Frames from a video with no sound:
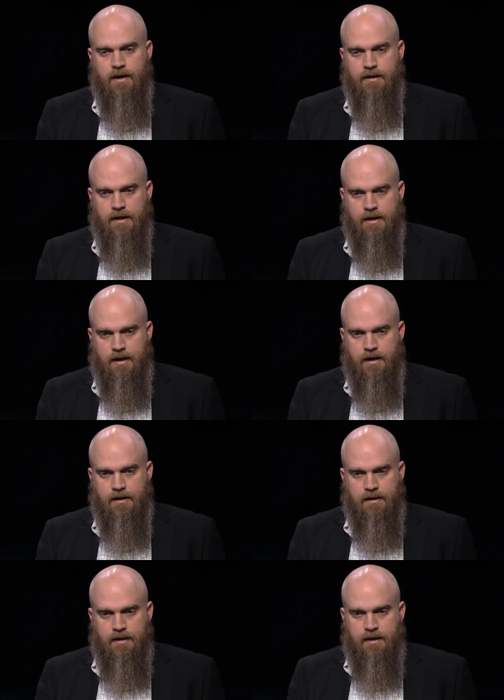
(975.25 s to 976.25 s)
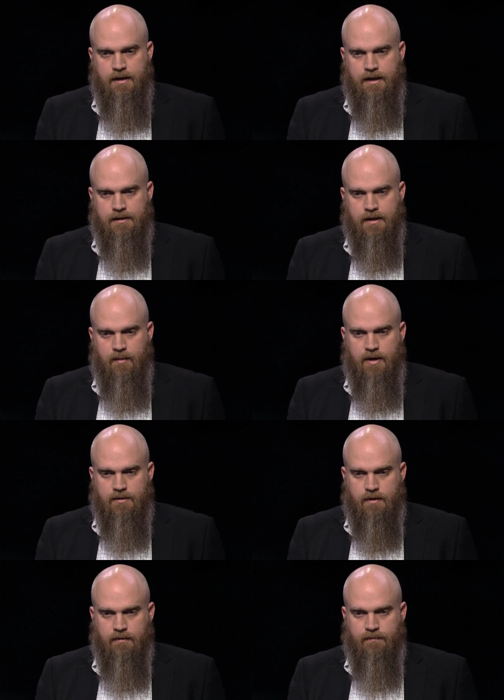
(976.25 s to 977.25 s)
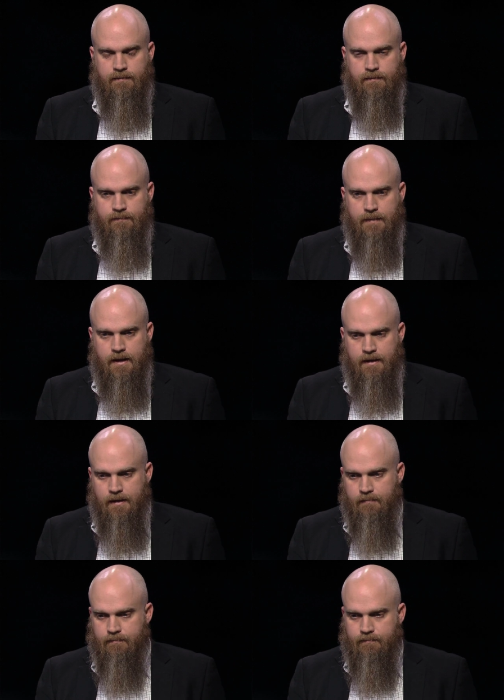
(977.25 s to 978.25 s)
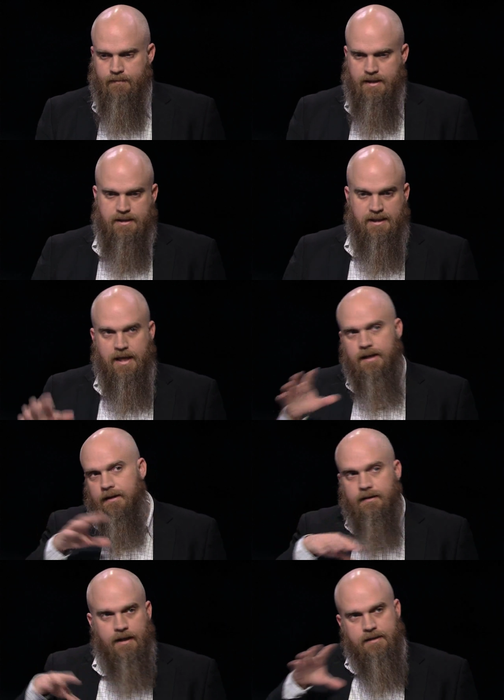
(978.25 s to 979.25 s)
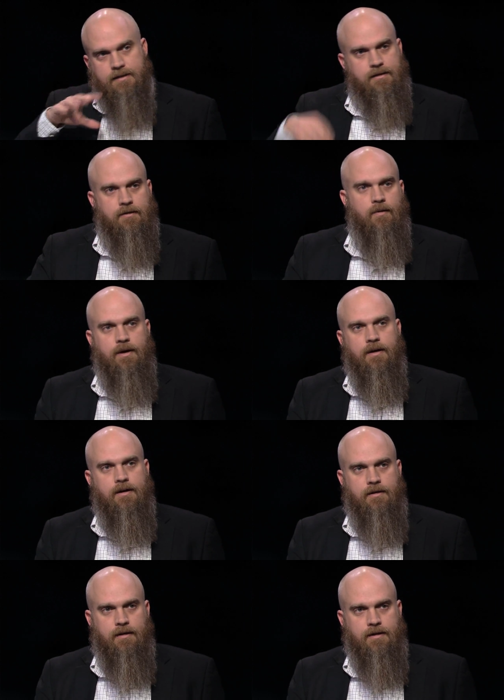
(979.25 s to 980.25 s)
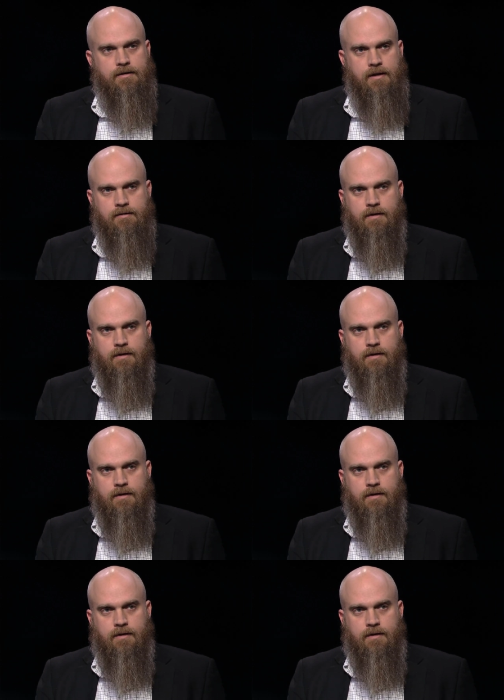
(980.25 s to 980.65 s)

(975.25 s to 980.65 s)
I think it's gonna be sort of this thing that's going on in the legislature.